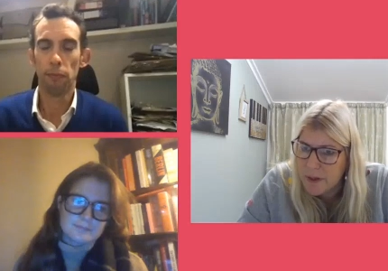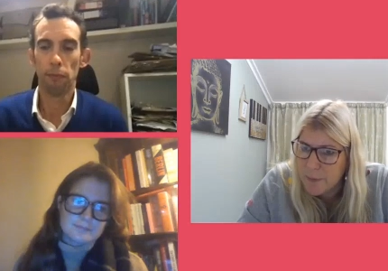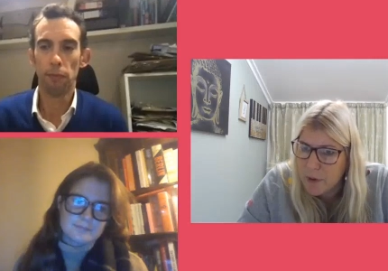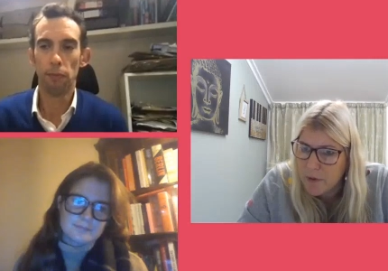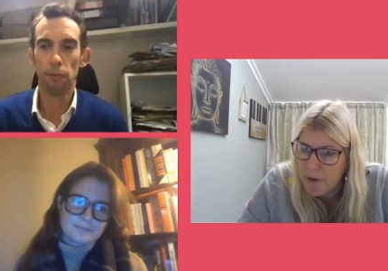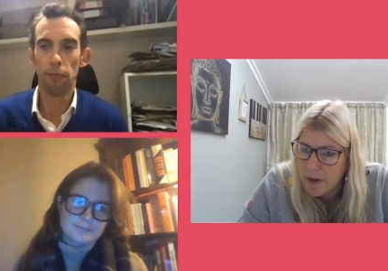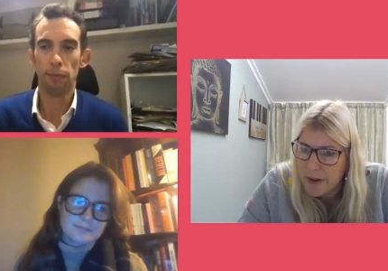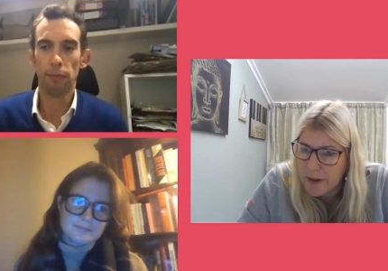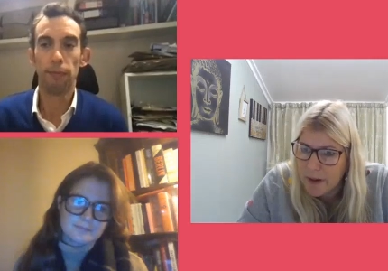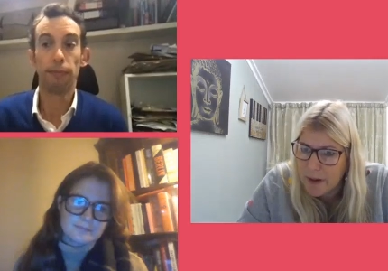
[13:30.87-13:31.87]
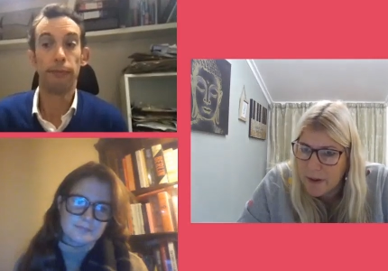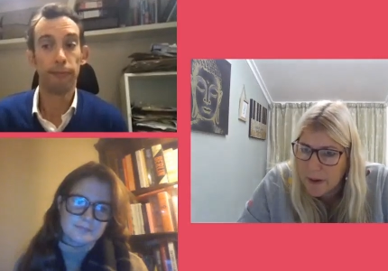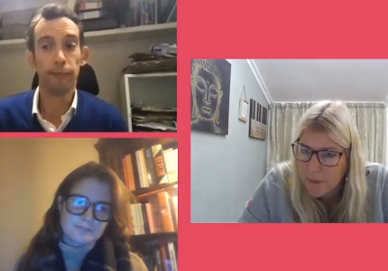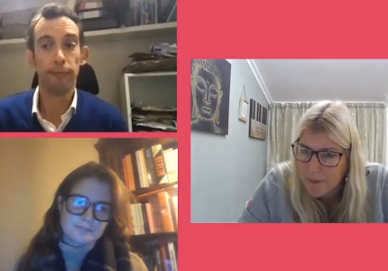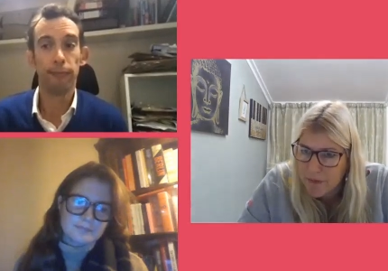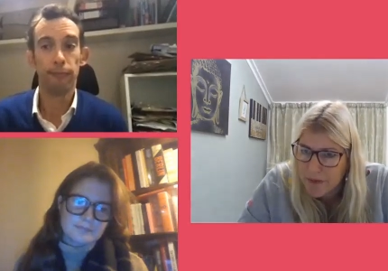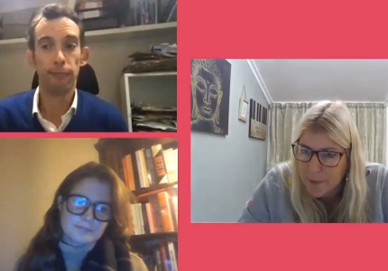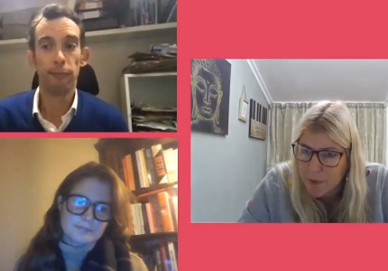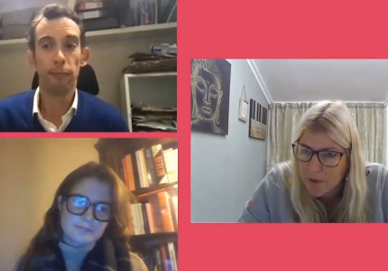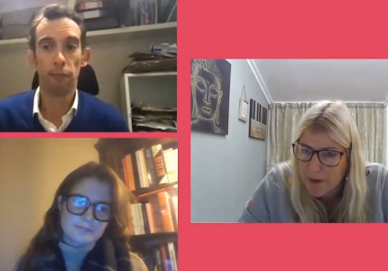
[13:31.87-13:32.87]
Speaker 1: an MRI. I went for the
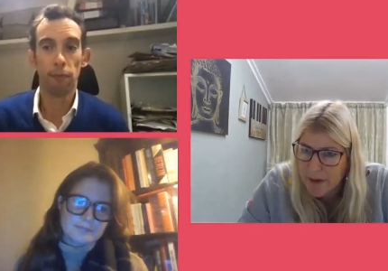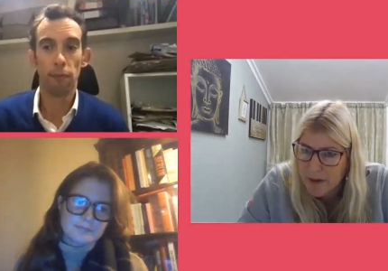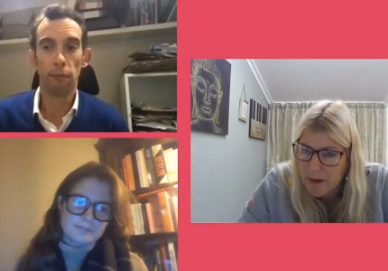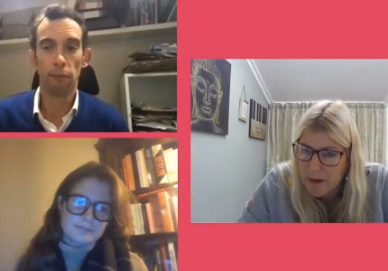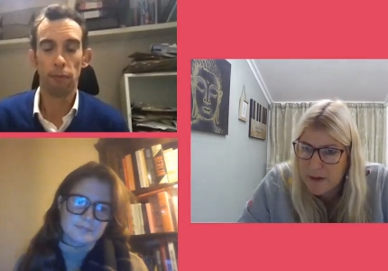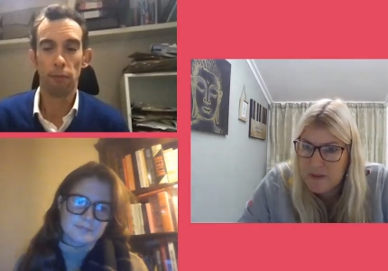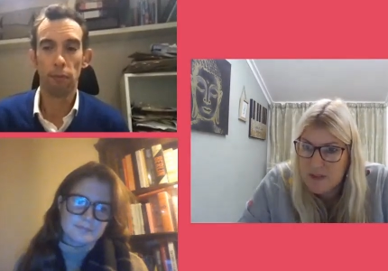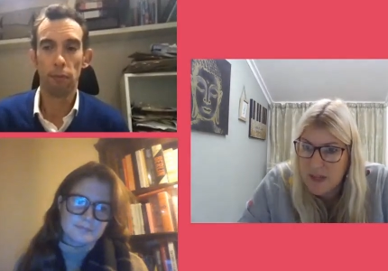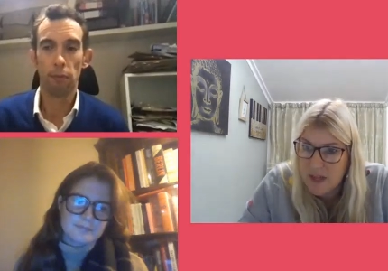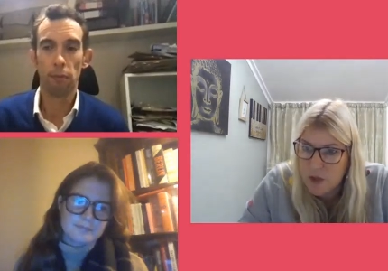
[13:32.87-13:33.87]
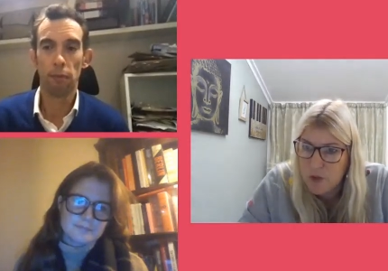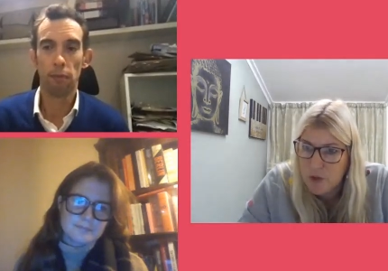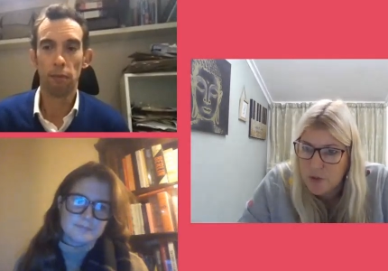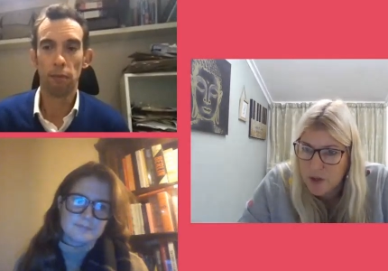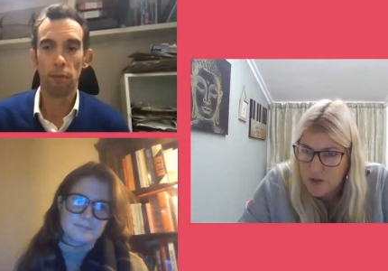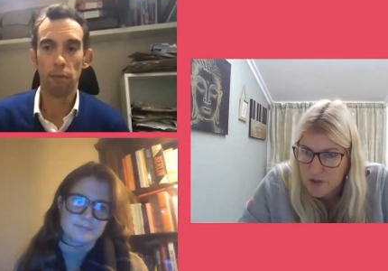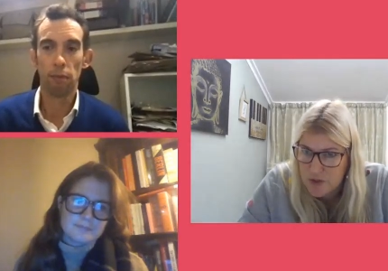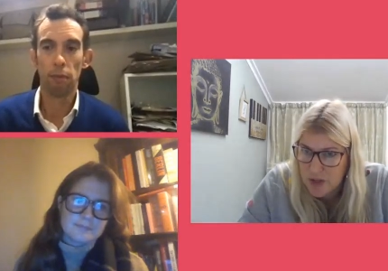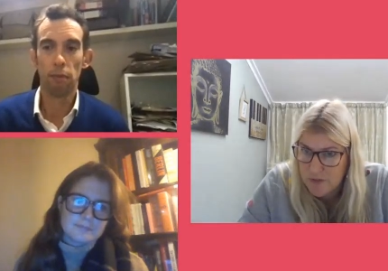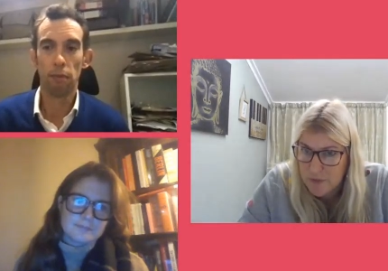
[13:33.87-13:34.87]
MRI, and luckily the tech knew that I
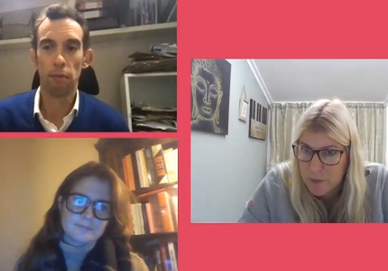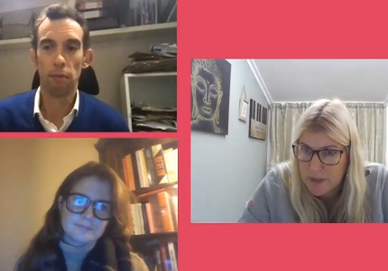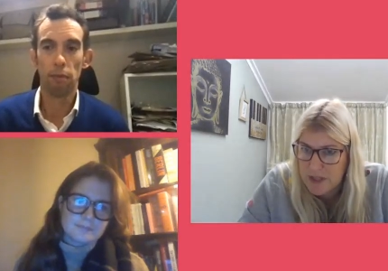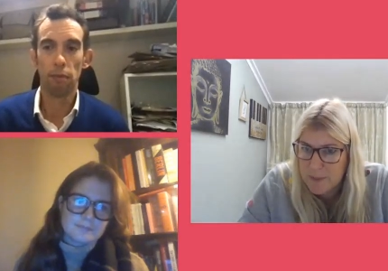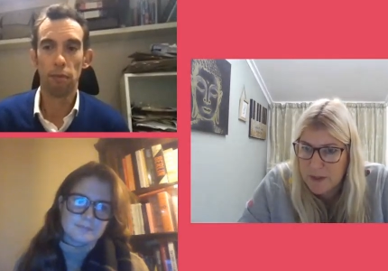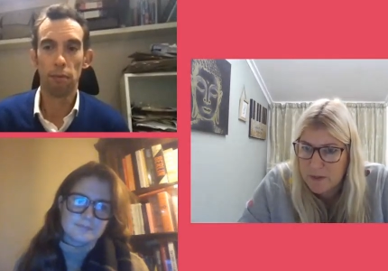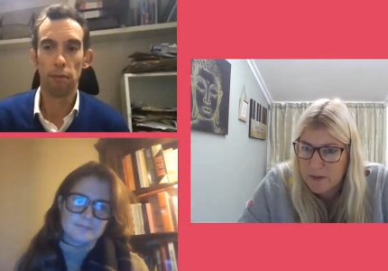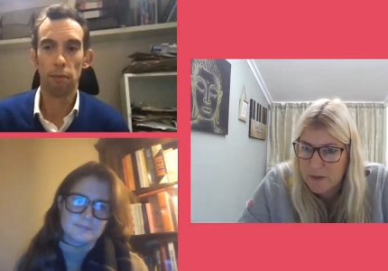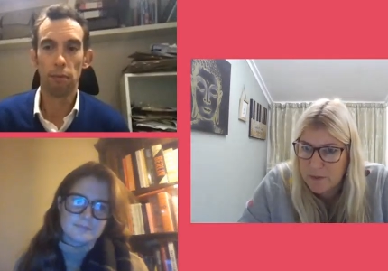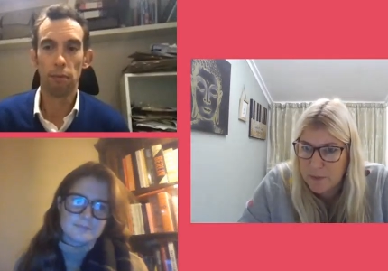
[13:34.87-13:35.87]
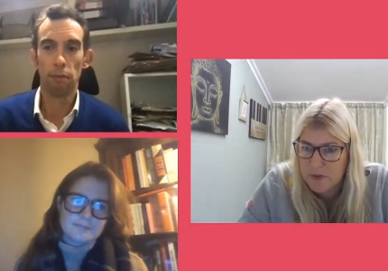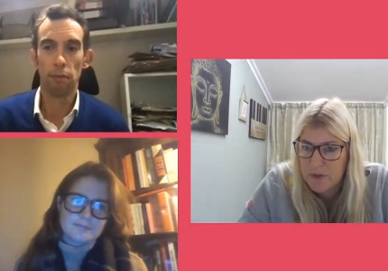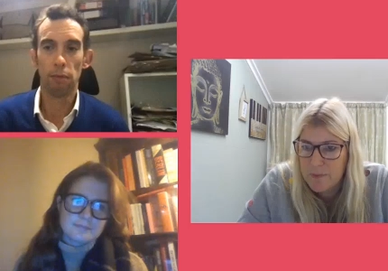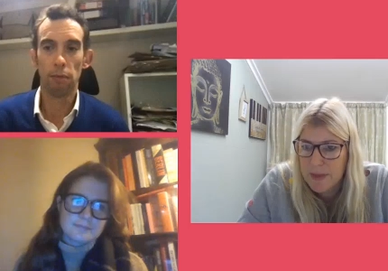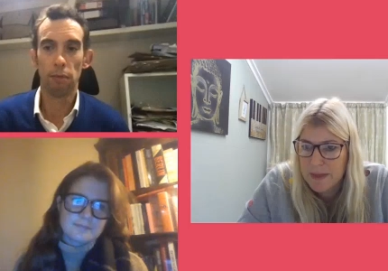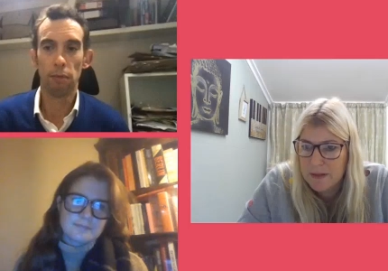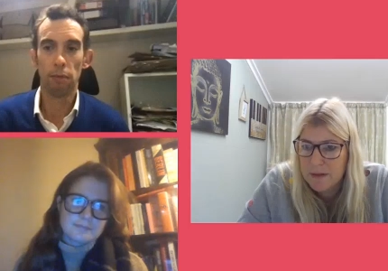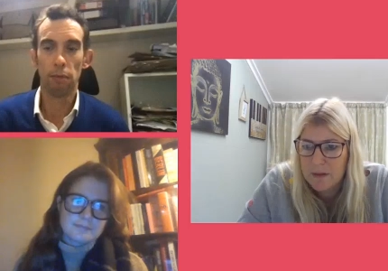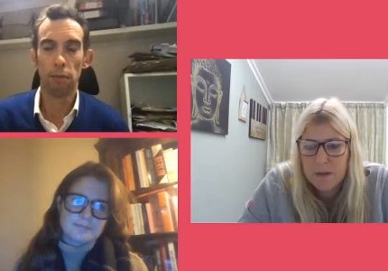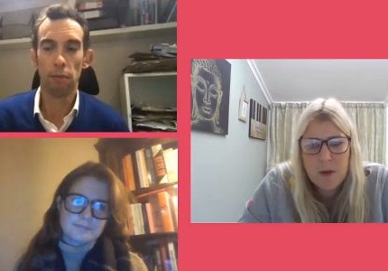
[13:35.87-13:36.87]
shouldn't have it with expanders because of the
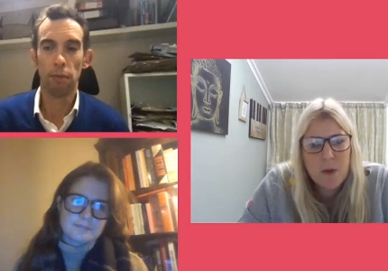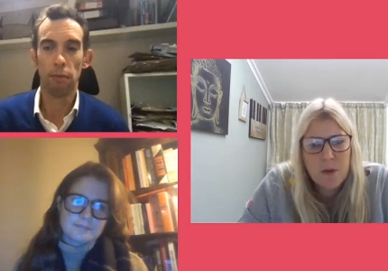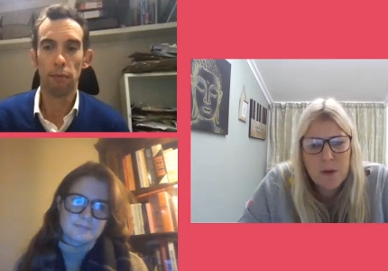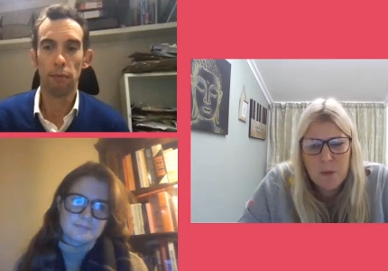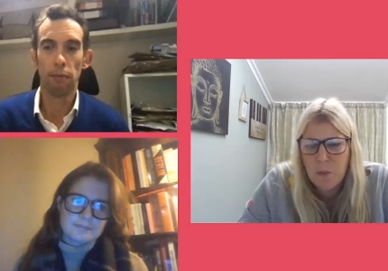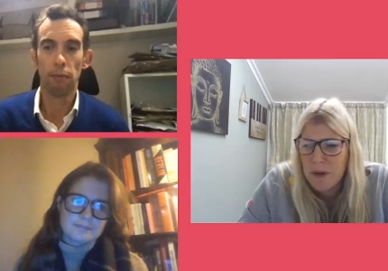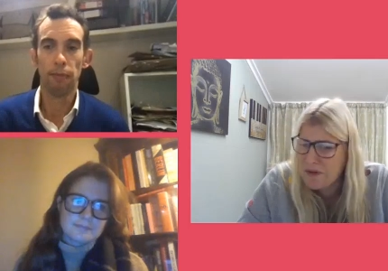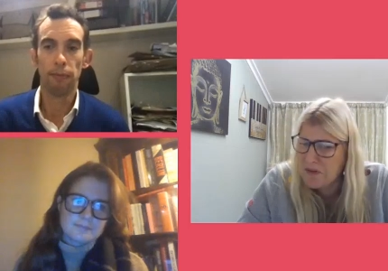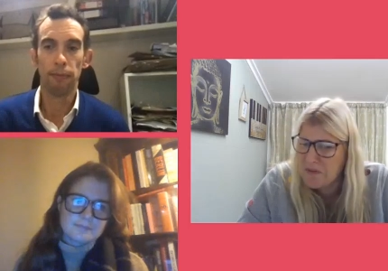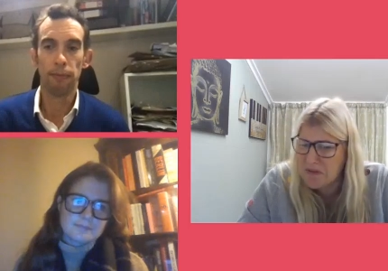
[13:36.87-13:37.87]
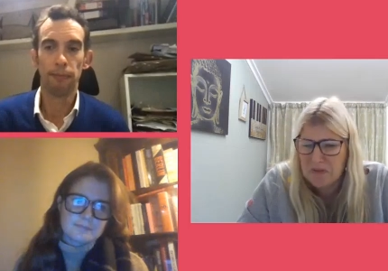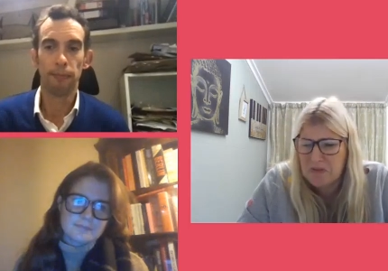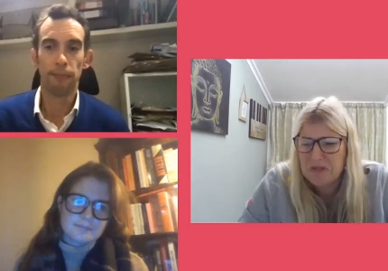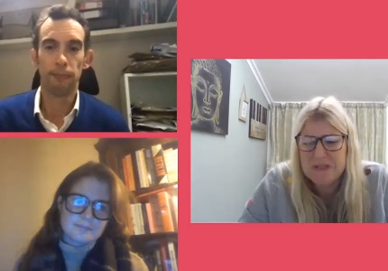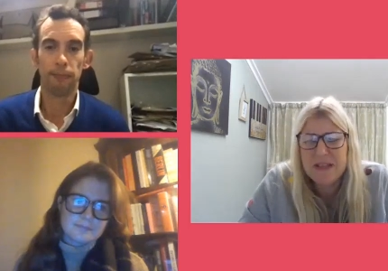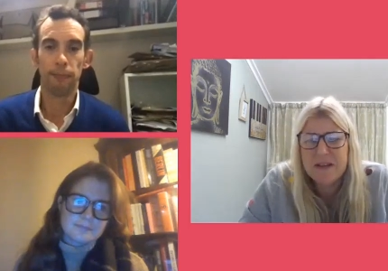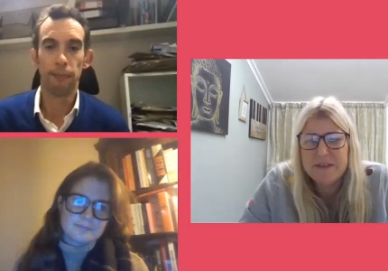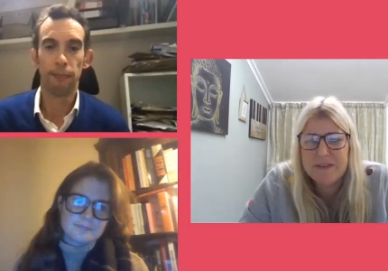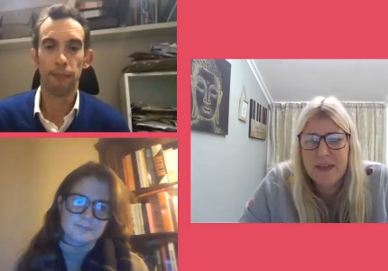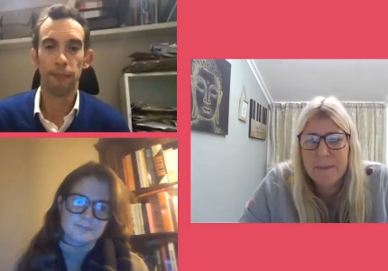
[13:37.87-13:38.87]
metal why don't the doctors tell
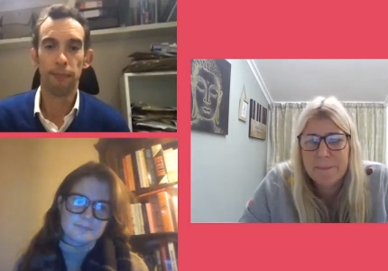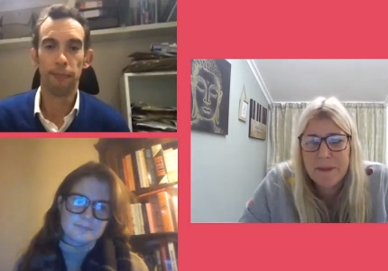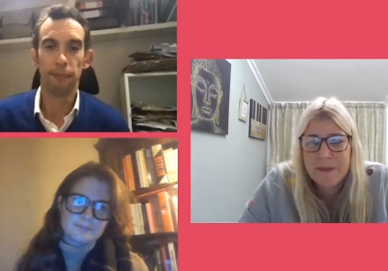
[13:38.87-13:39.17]
us that?